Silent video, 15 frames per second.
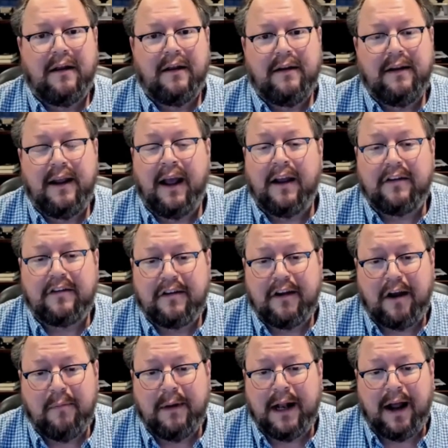Yes,
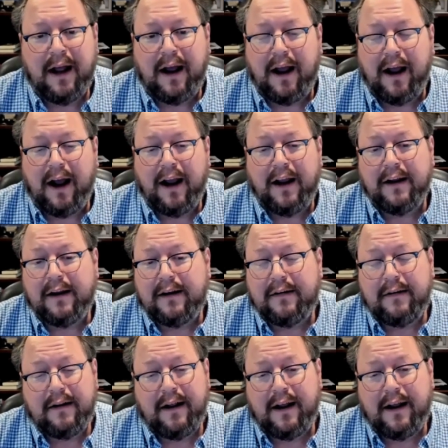I mean,
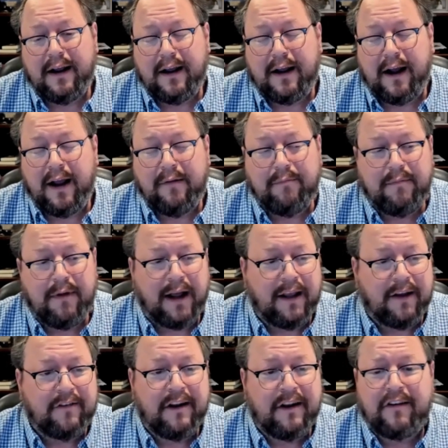I
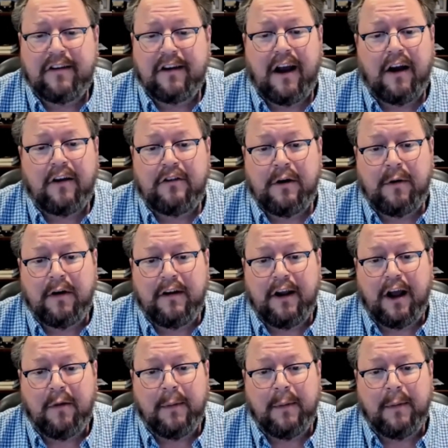guess it is a cautionary tale.